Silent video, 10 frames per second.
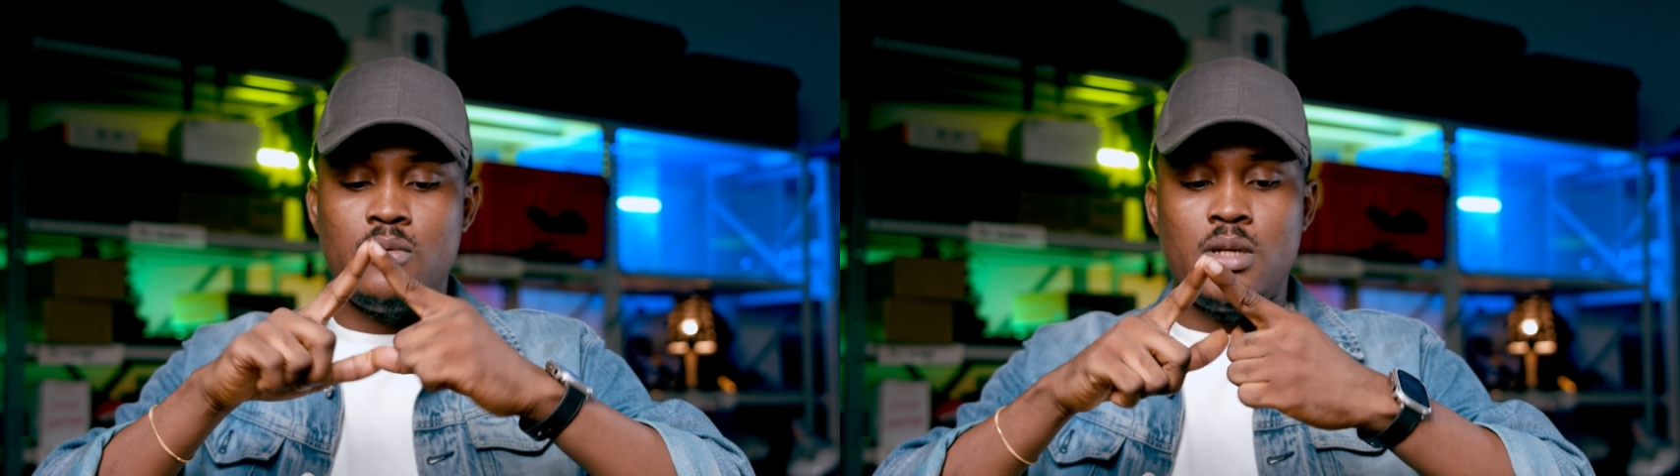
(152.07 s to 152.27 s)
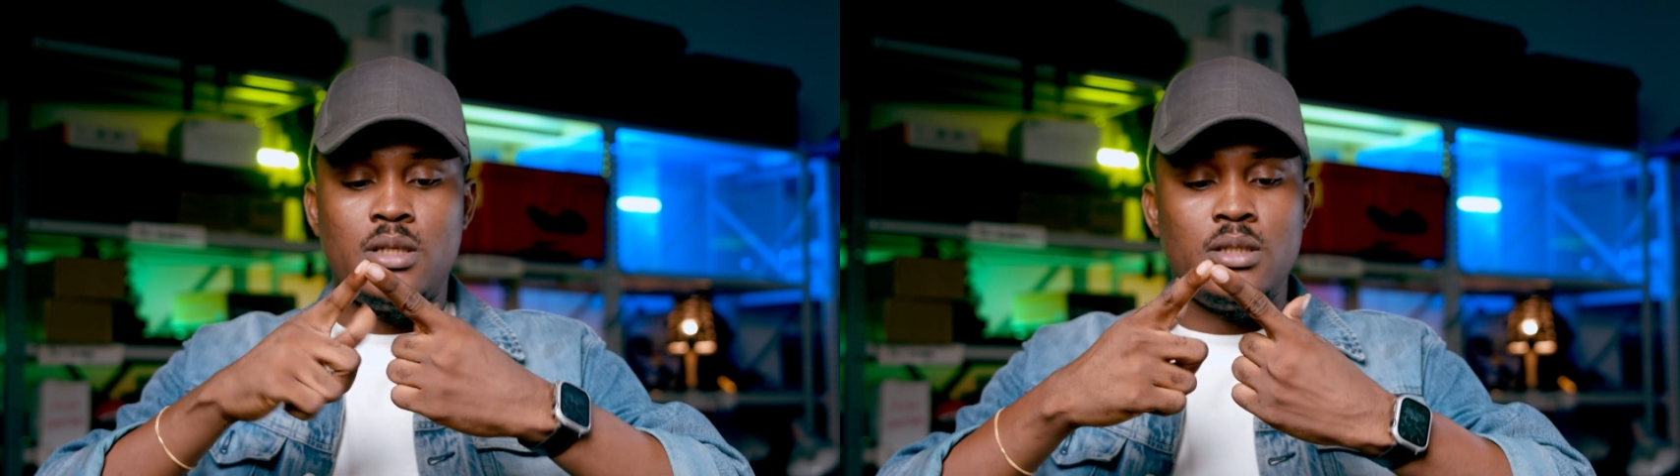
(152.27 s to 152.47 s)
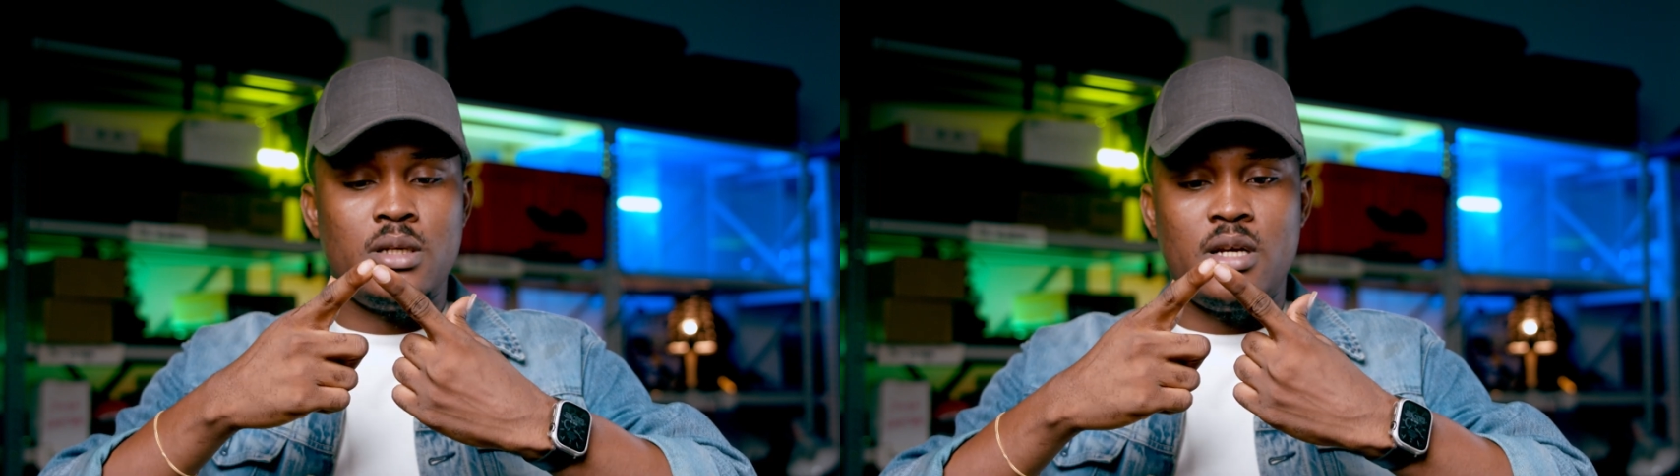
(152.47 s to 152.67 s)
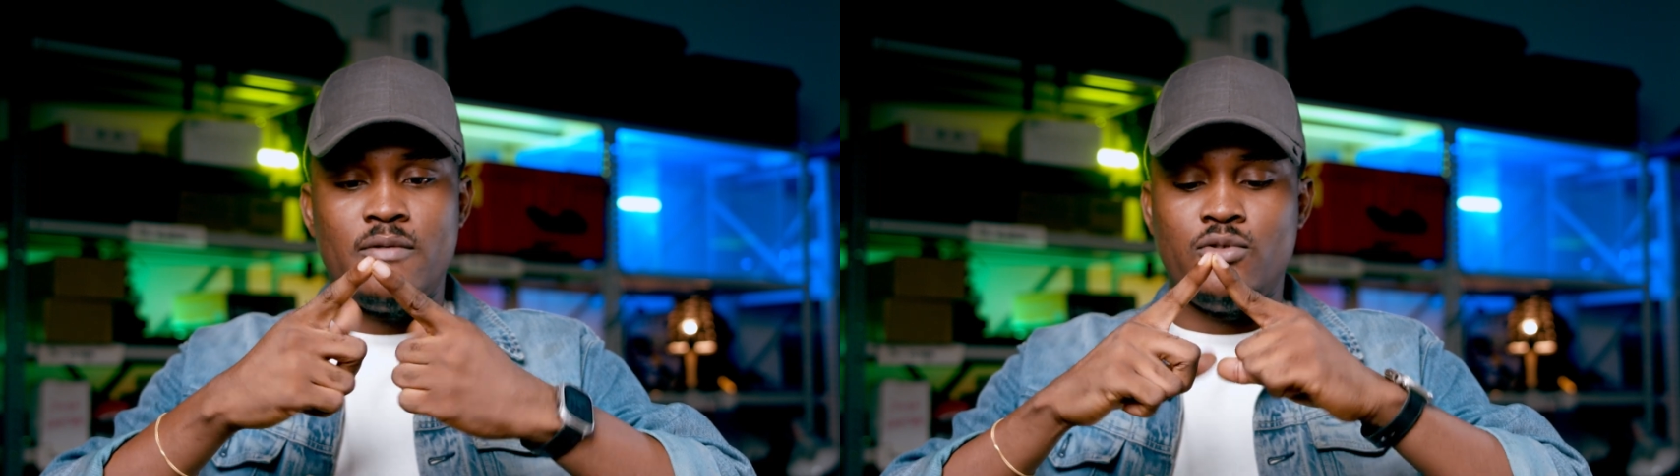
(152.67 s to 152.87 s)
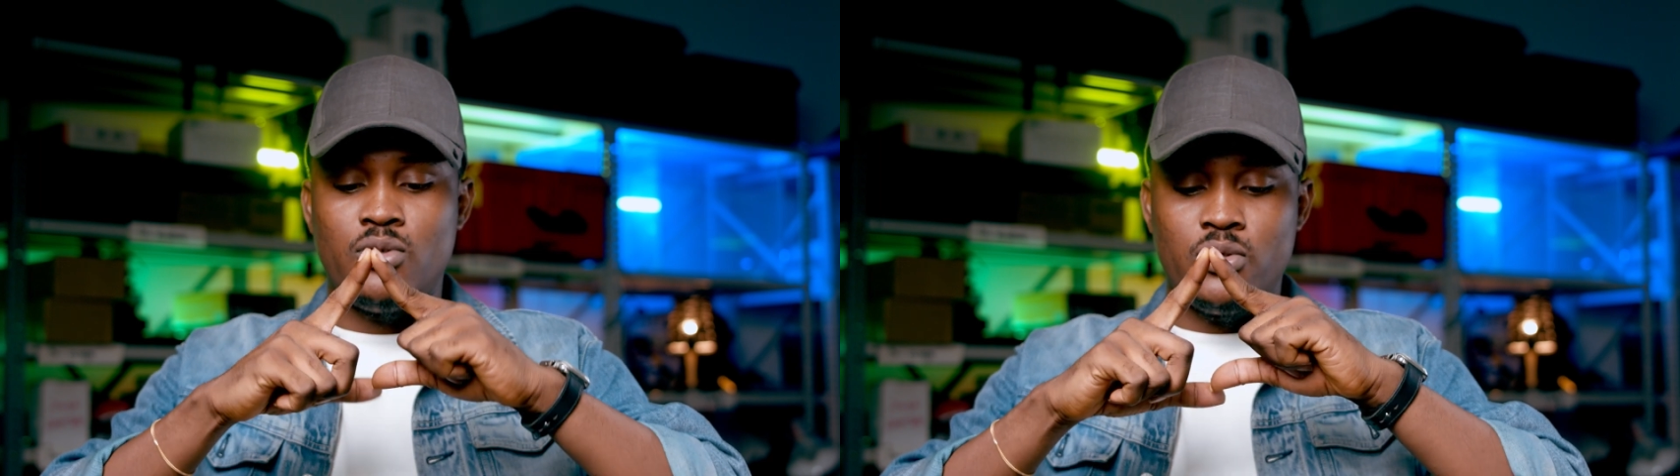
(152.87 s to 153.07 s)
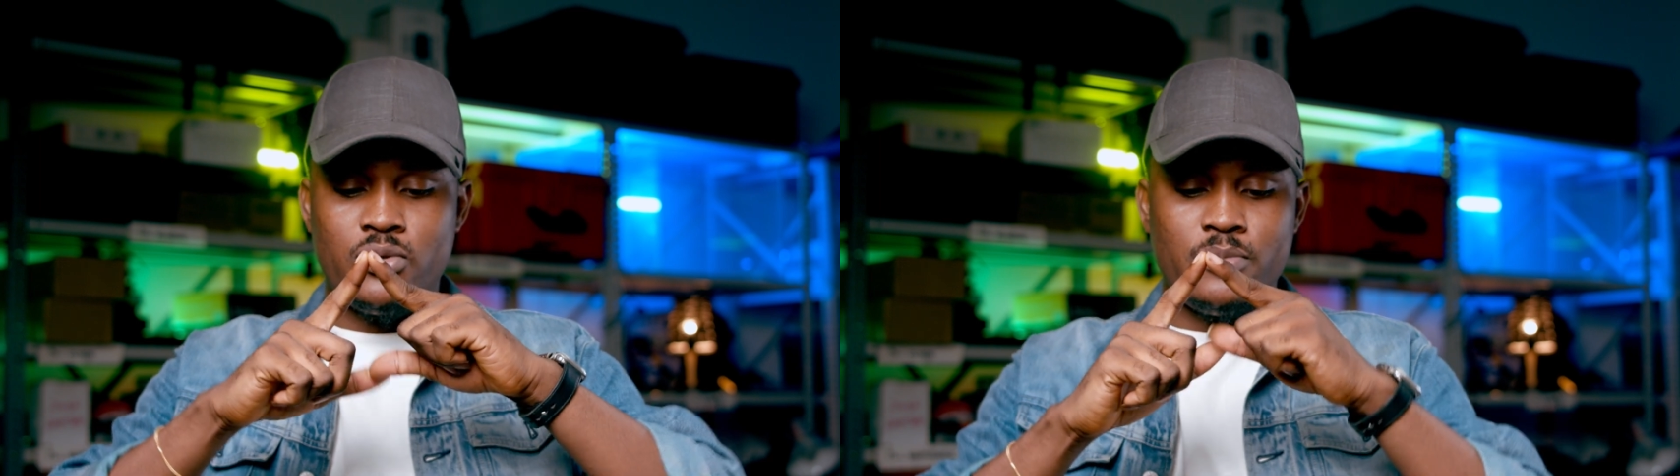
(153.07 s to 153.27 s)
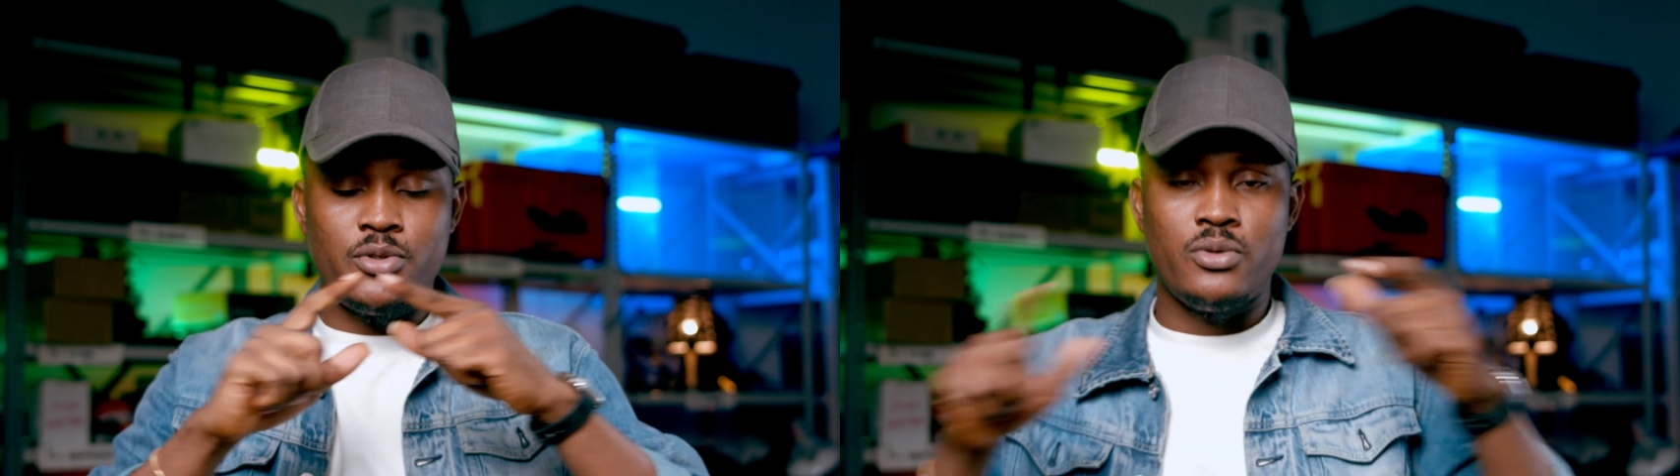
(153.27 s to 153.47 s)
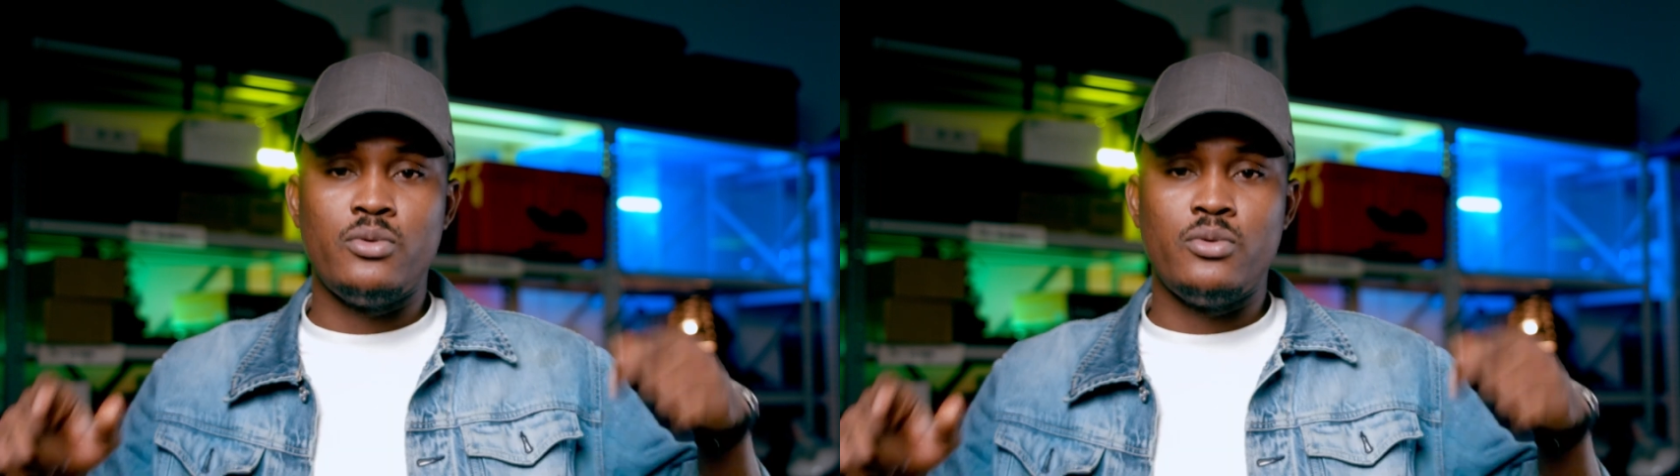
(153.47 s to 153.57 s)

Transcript: will not think I've joined something.